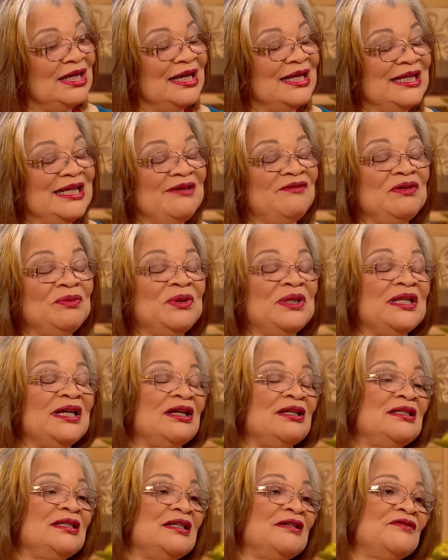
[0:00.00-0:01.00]
And even when there
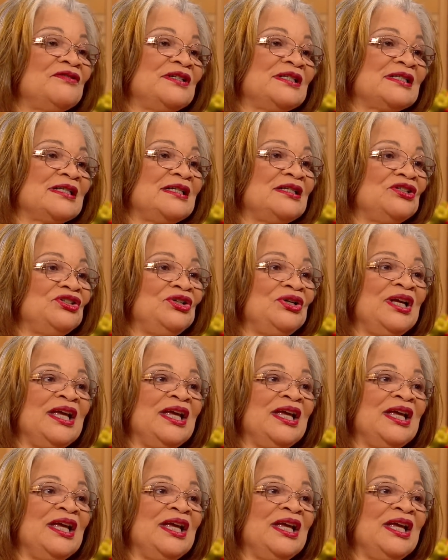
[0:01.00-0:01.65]
are differences, you